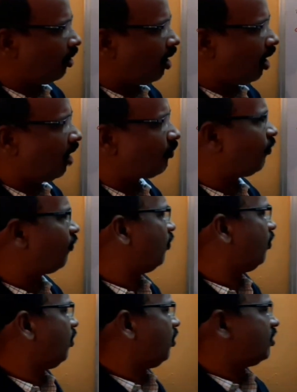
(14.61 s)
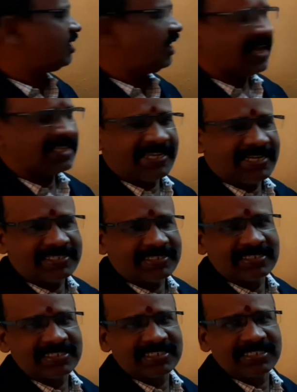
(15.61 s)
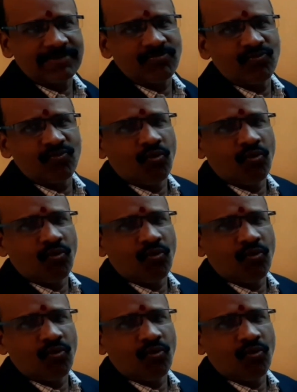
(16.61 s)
of assets, some